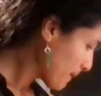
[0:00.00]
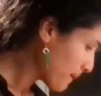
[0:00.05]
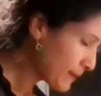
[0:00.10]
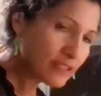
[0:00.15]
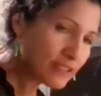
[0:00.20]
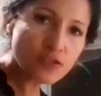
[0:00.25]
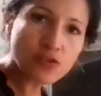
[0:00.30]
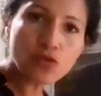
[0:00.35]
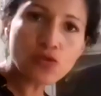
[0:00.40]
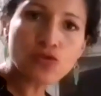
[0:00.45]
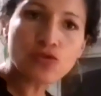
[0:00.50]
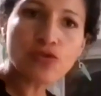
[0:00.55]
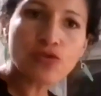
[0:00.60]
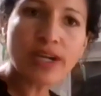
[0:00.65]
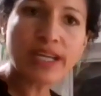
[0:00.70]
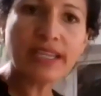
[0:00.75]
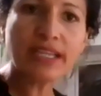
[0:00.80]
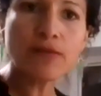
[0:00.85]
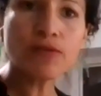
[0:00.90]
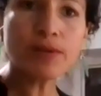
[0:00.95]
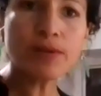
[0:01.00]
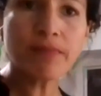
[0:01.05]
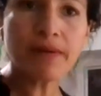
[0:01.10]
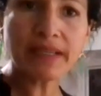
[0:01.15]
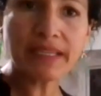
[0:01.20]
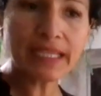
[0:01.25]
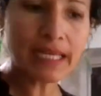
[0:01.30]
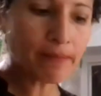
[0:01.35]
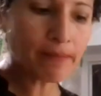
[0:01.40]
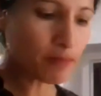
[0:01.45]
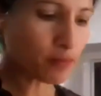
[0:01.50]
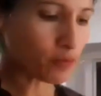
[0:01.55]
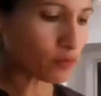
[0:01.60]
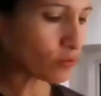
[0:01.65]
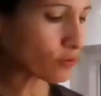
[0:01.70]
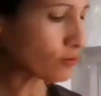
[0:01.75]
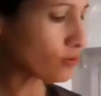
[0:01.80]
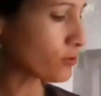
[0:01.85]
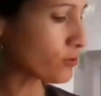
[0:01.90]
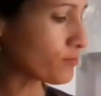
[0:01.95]
is to drain our
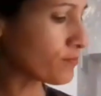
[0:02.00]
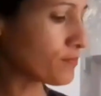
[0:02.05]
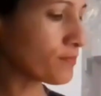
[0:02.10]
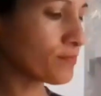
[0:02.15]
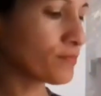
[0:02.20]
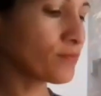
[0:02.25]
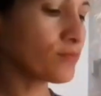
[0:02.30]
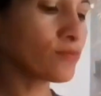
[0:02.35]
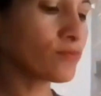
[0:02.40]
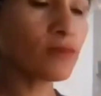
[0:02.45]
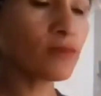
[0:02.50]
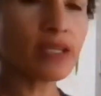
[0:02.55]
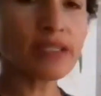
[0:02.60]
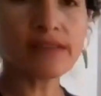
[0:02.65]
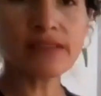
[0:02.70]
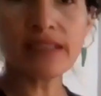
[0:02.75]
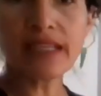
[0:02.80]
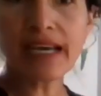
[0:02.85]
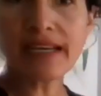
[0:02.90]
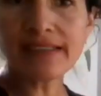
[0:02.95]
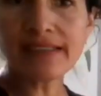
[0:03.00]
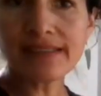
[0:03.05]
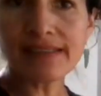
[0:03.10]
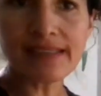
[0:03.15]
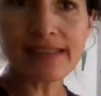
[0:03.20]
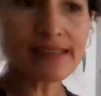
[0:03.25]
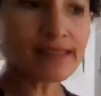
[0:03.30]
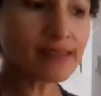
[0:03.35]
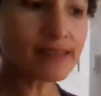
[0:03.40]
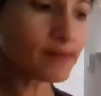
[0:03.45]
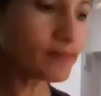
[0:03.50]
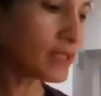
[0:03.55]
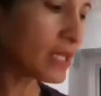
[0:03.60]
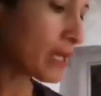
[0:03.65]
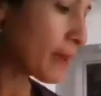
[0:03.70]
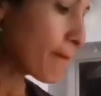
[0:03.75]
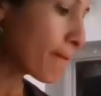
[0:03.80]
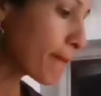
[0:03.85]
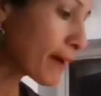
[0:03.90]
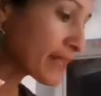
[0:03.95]
pineapples, slices,
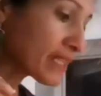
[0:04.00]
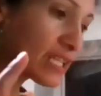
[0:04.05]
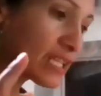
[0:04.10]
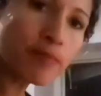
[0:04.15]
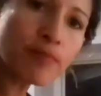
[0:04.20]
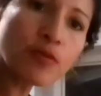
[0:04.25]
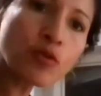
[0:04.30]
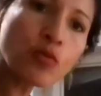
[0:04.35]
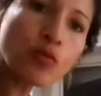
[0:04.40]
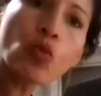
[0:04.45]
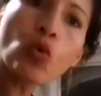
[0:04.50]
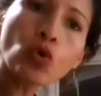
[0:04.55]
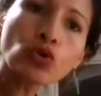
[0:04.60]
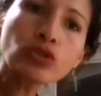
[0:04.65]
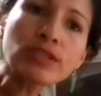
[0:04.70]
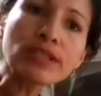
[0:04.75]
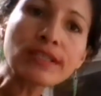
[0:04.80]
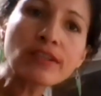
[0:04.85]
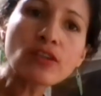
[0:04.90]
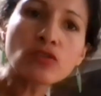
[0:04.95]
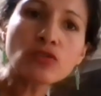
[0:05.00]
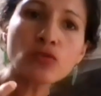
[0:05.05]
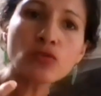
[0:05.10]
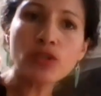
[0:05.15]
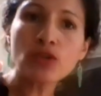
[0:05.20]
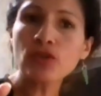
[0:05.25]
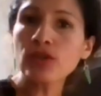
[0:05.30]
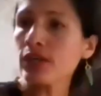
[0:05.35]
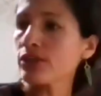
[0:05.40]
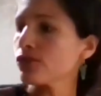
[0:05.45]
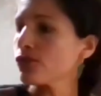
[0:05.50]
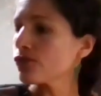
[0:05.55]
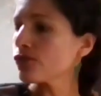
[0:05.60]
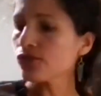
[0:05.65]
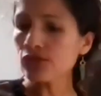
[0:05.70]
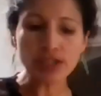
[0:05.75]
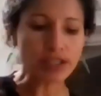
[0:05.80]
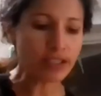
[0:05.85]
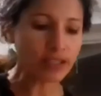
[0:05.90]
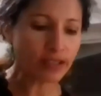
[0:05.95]
but keep the water because we're gonna use
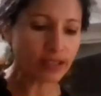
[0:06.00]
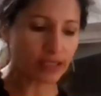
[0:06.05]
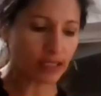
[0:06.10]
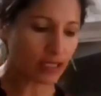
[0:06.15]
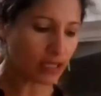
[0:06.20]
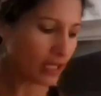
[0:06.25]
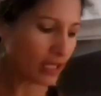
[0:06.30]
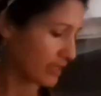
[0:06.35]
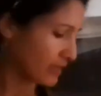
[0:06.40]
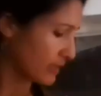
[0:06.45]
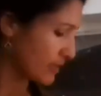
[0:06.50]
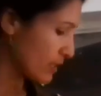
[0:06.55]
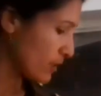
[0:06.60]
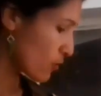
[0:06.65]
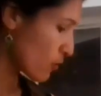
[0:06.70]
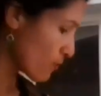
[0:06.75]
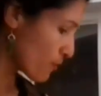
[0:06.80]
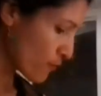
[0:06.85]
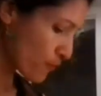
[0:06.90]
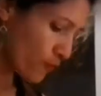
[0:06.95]
it later on